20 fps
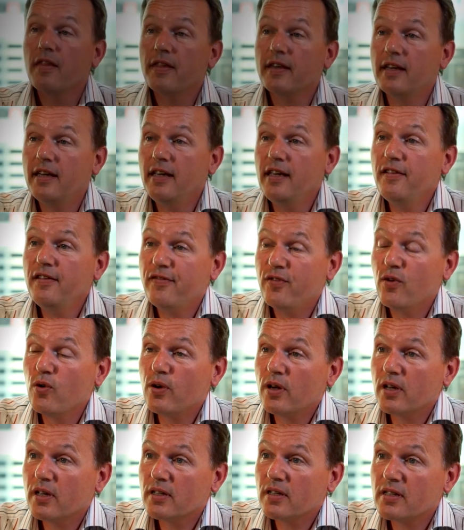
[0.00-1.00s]
The key
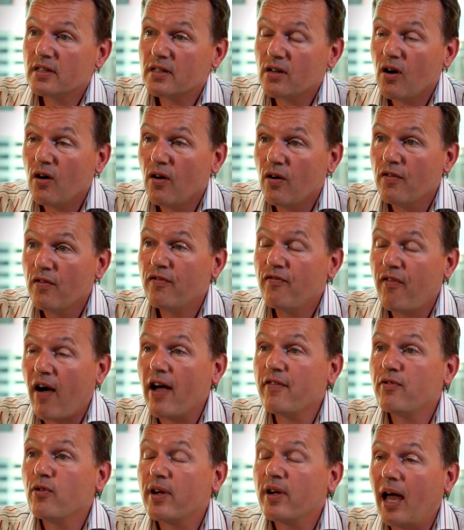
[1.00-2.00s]
focus of
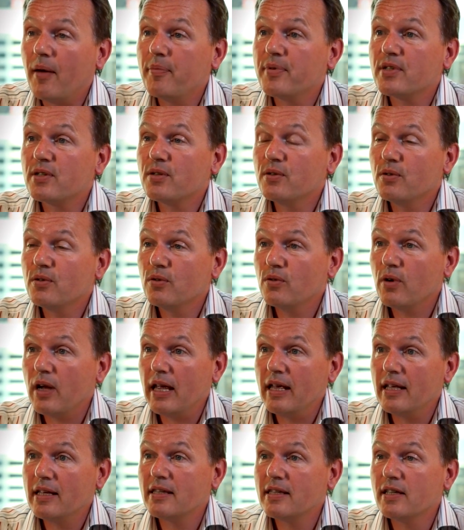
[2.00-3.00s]
Fifo Capital
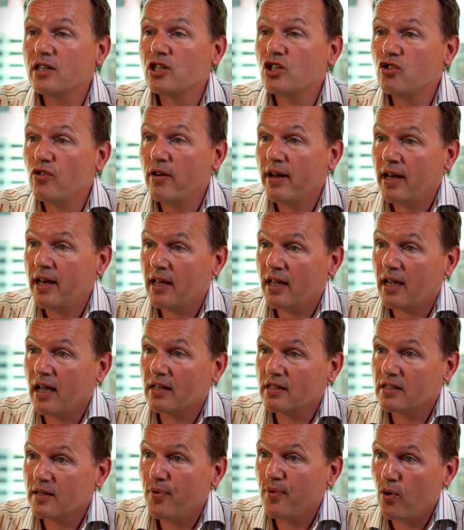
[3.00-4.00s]
is the training
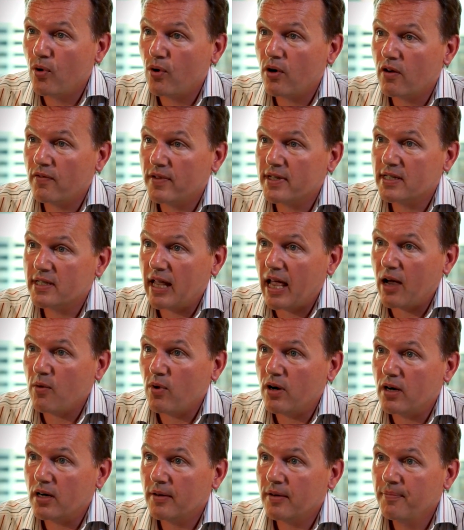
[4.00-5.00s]
and support of its
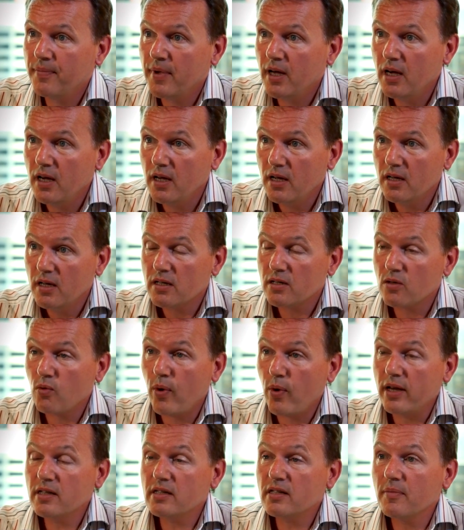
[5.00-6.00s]
network. So
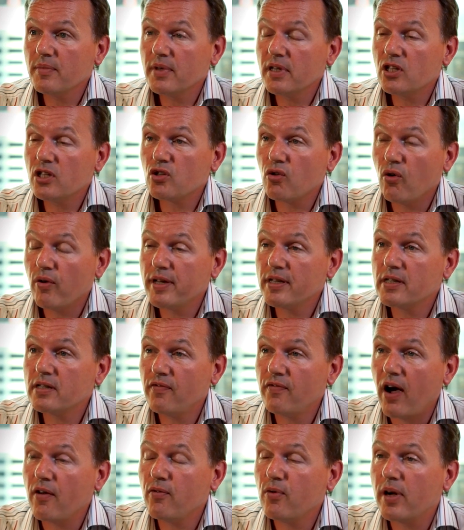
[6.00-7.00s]
when somebody joins
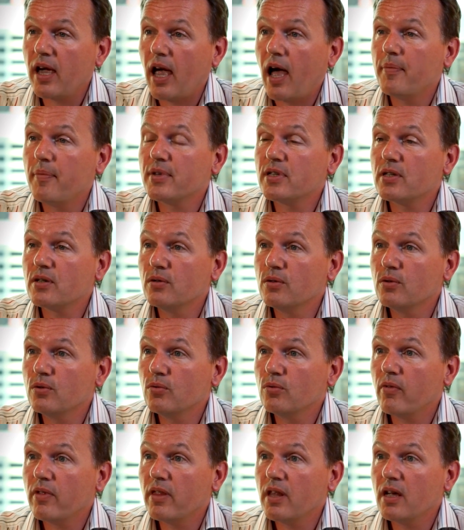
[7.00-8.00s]
Fifo Capital,
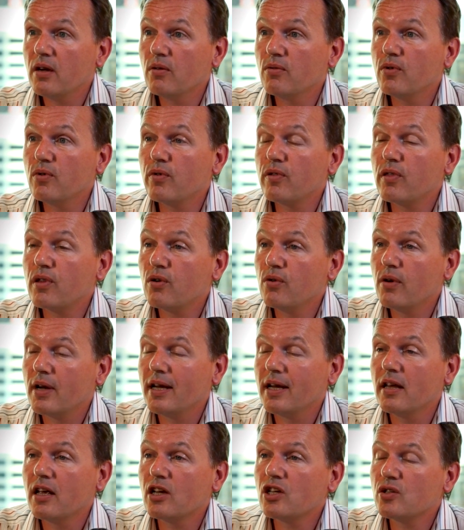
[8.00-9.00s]
they'll go through an
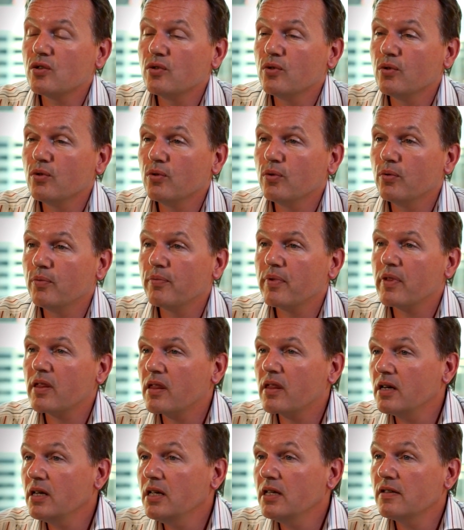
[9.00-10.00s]
initial
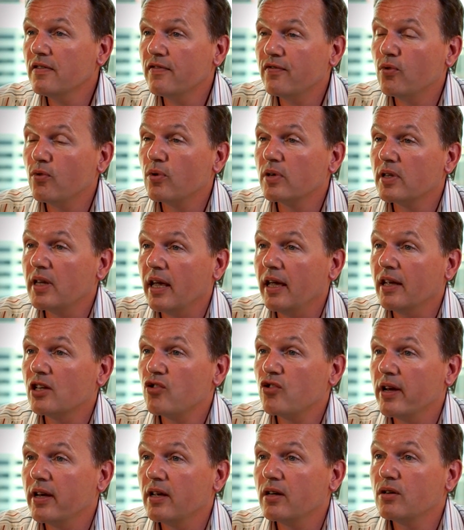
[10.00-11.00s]
3 to 4 day
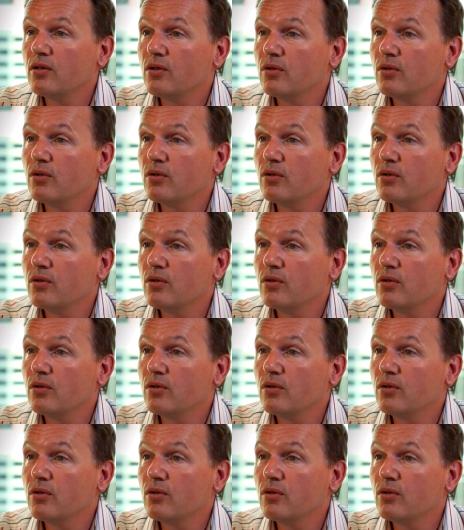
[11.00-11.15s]
training